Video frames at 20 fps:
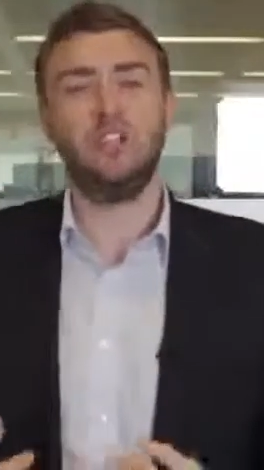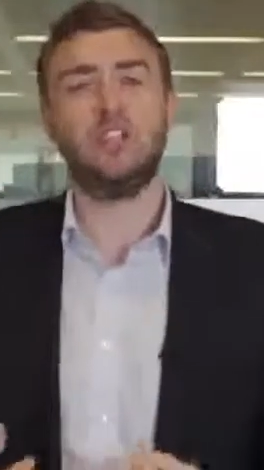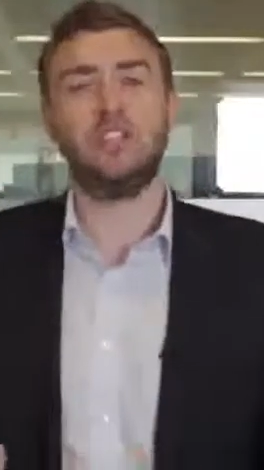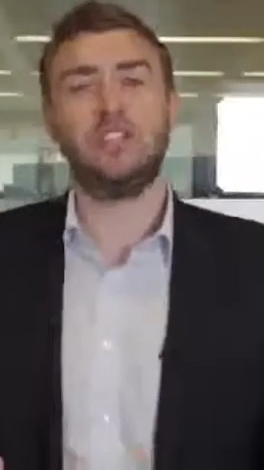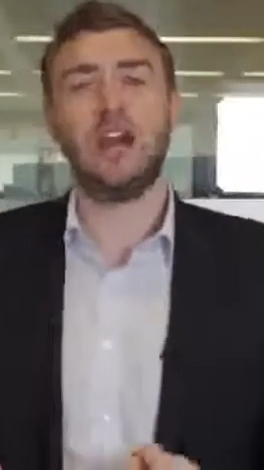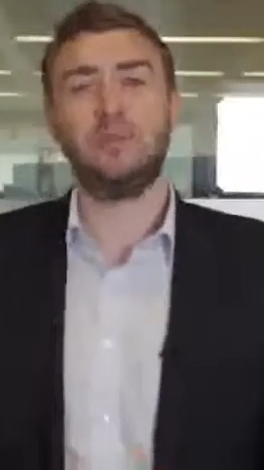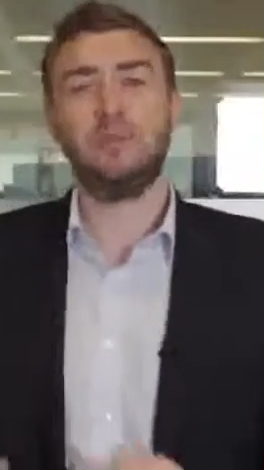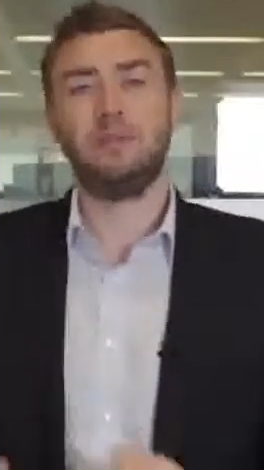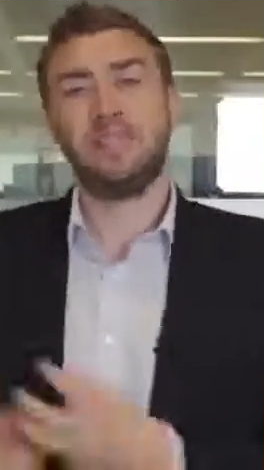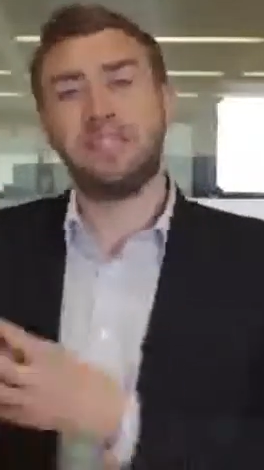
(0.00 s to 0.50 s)
and you
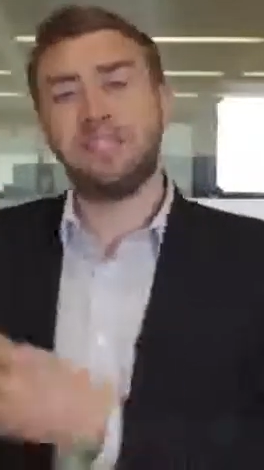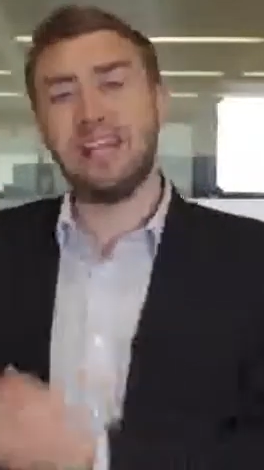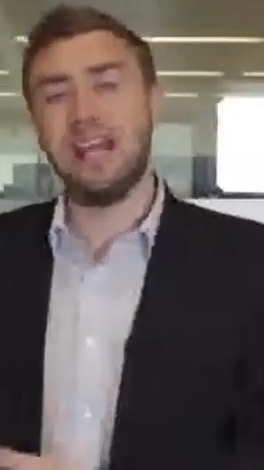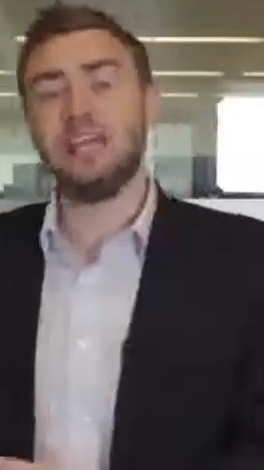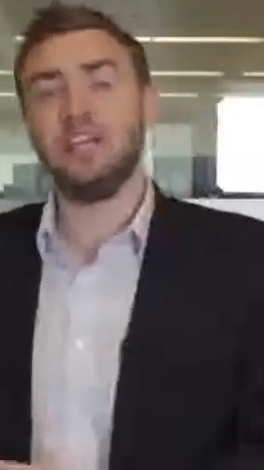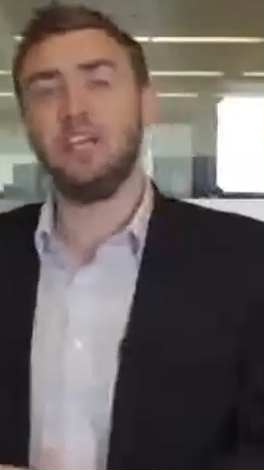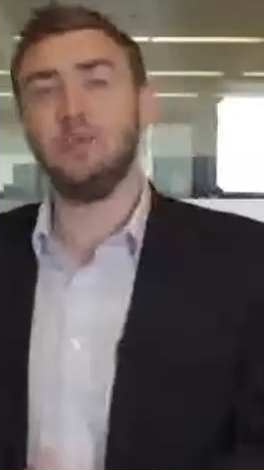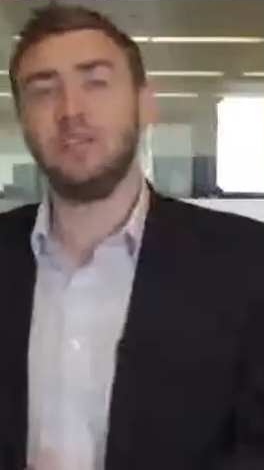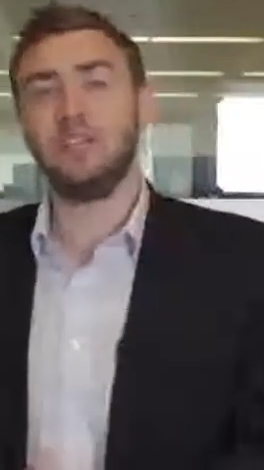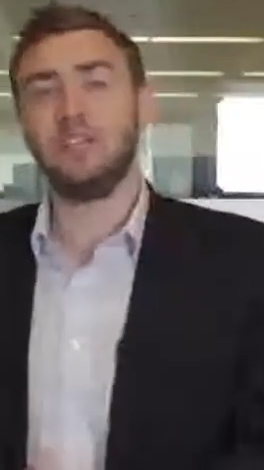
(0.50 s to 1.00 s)
should now be
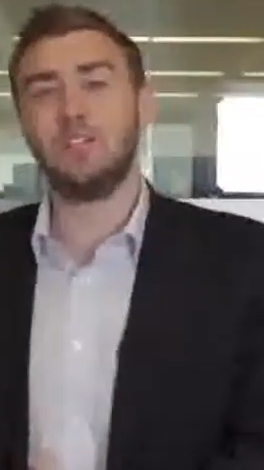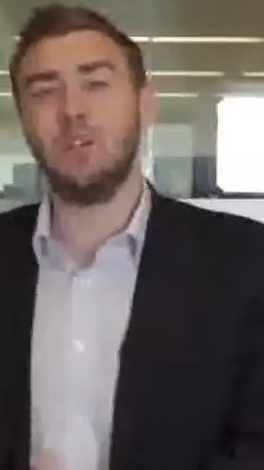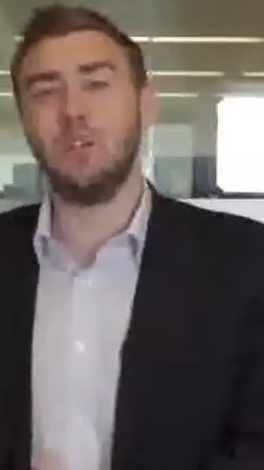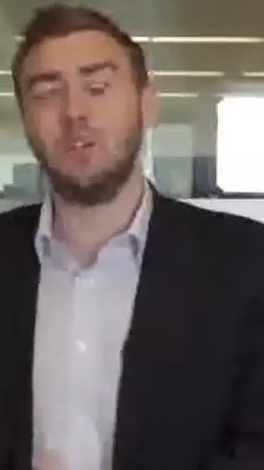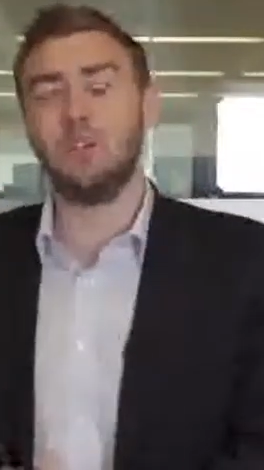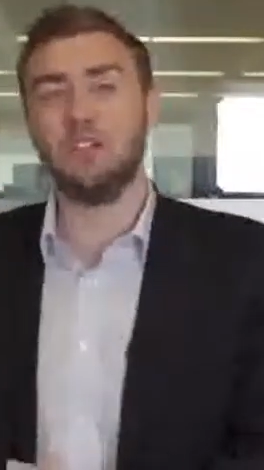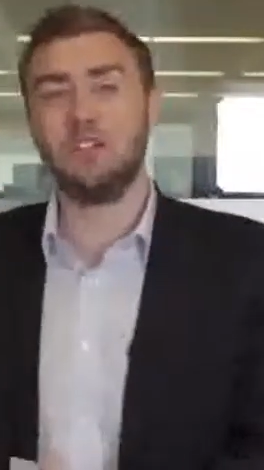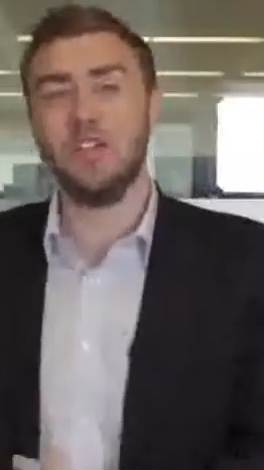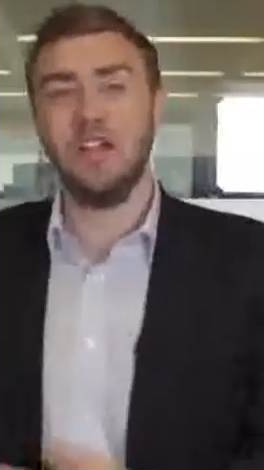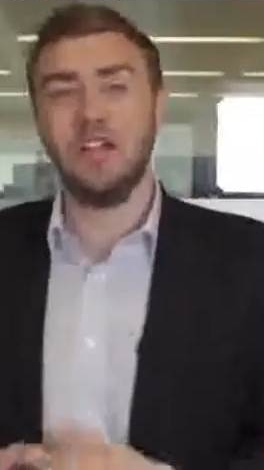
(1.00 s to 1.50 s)
selling US
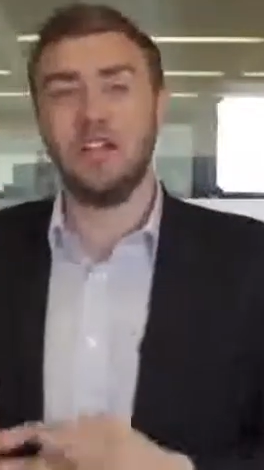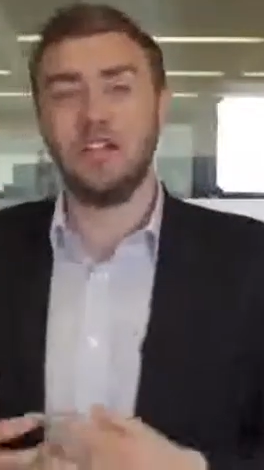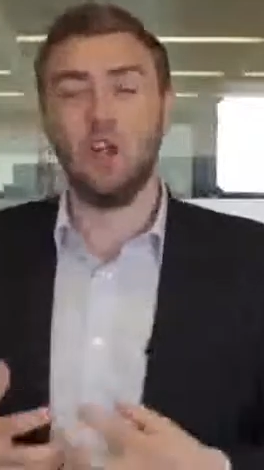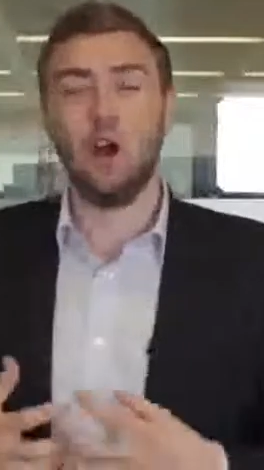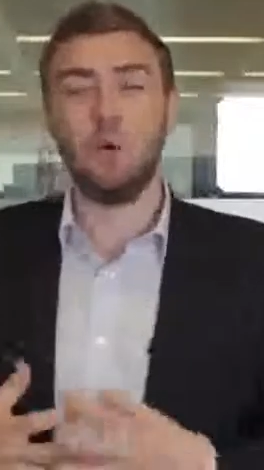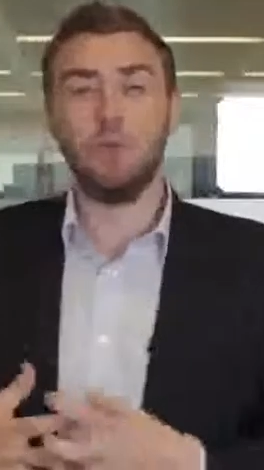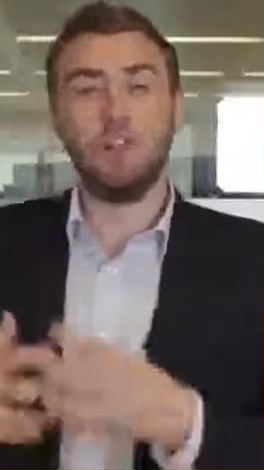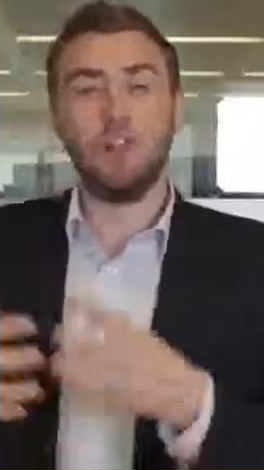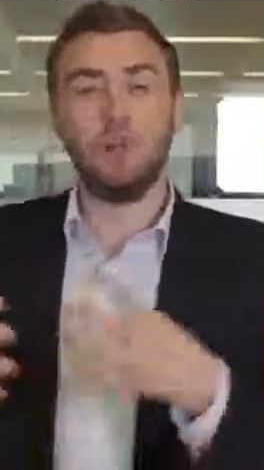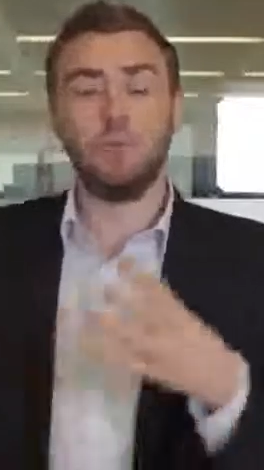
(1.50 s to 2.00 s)
dollars
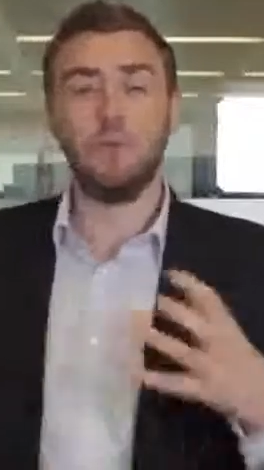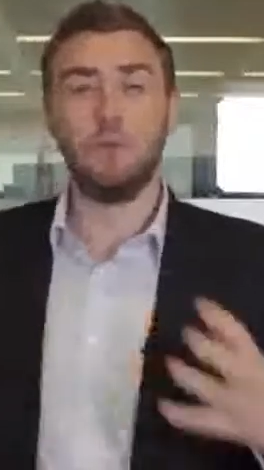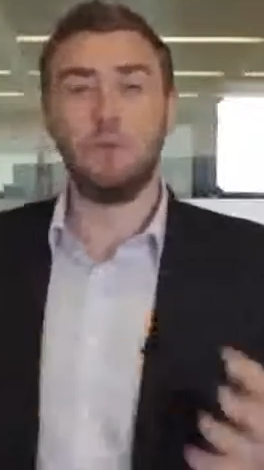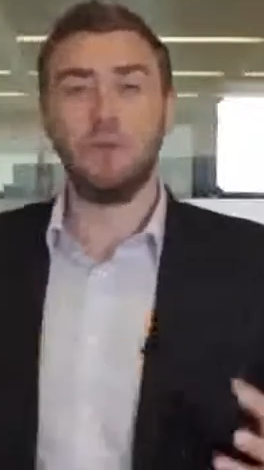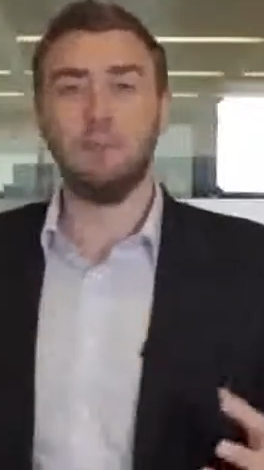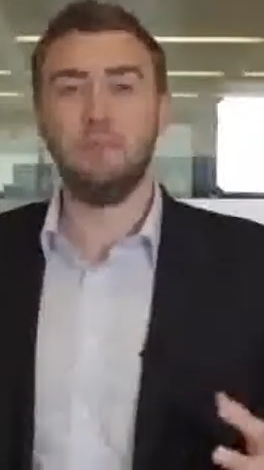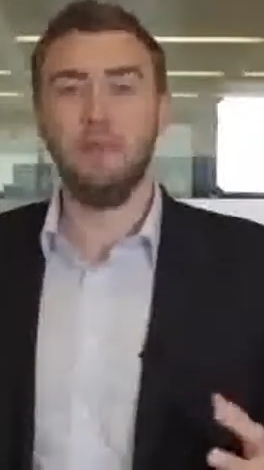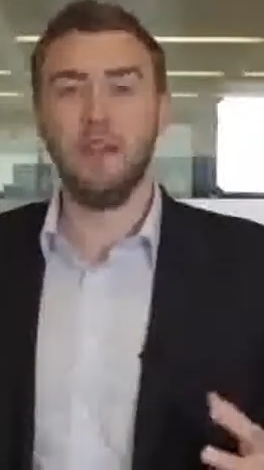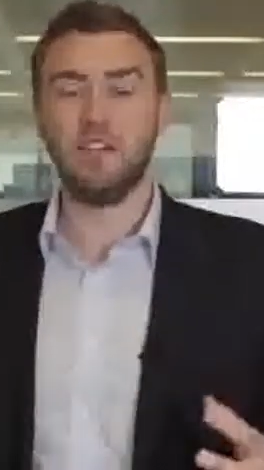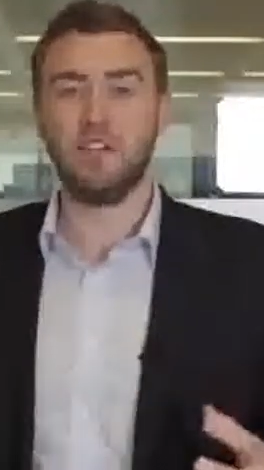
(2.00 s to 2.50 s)
in line with
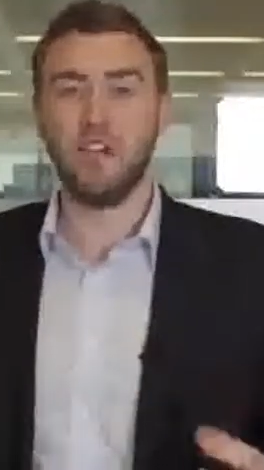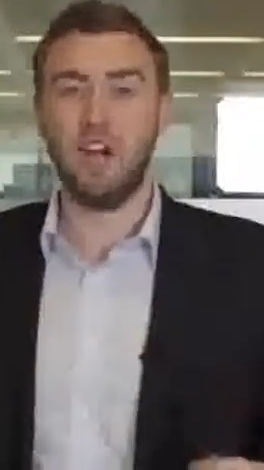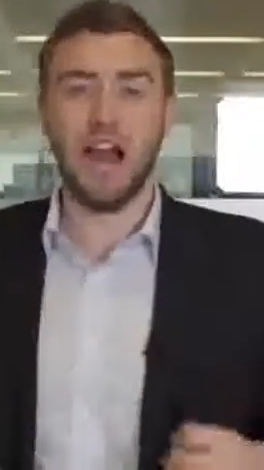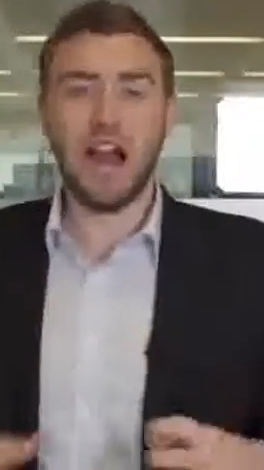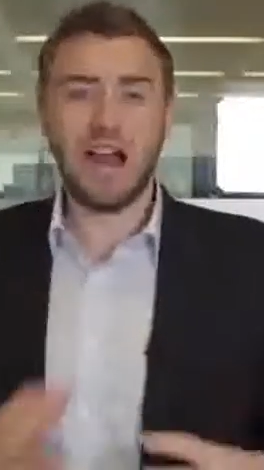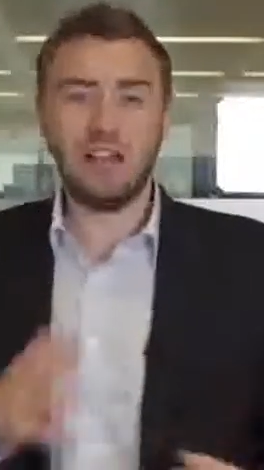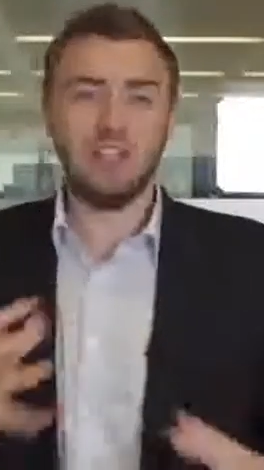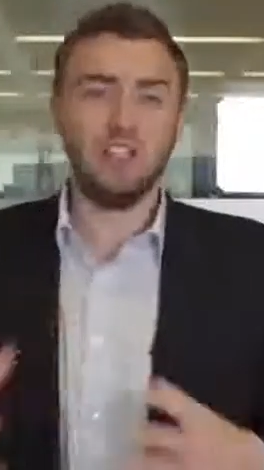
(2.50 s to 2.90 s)
the bigger picture?